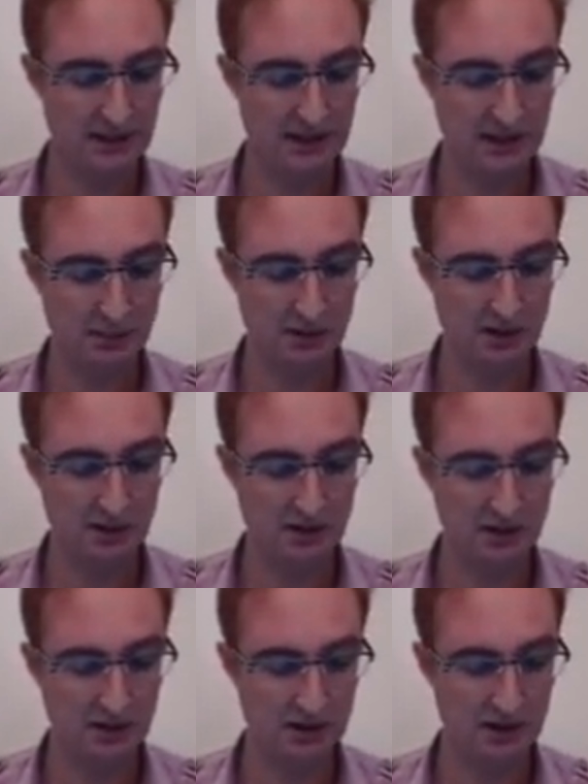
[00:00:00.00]
And
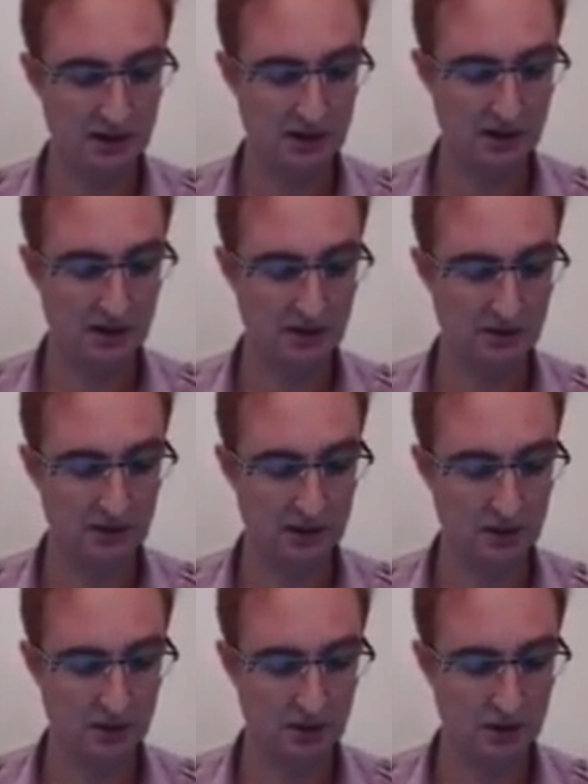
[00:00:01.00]
you can see that I've
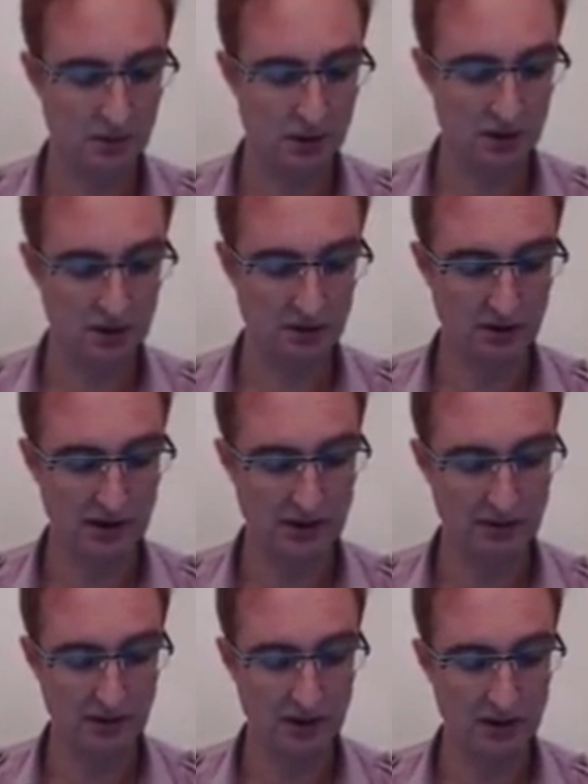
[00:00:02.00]
just drawn the box around
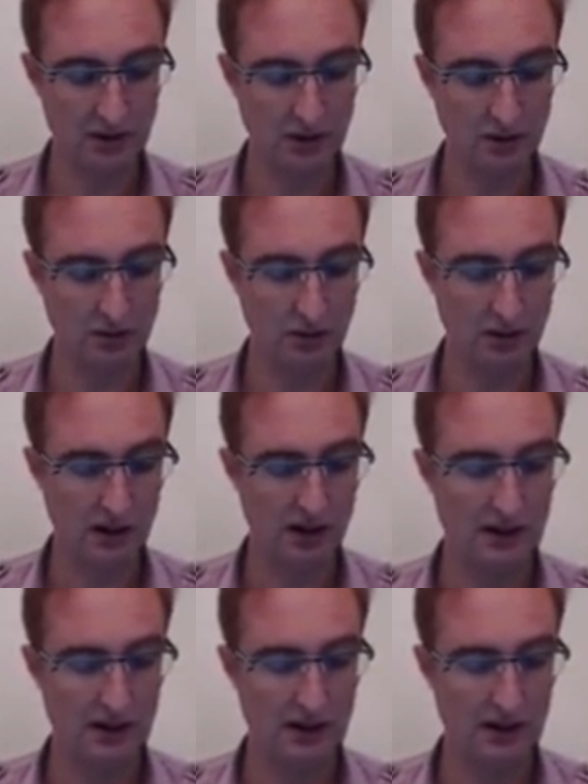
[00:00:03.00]
everything local.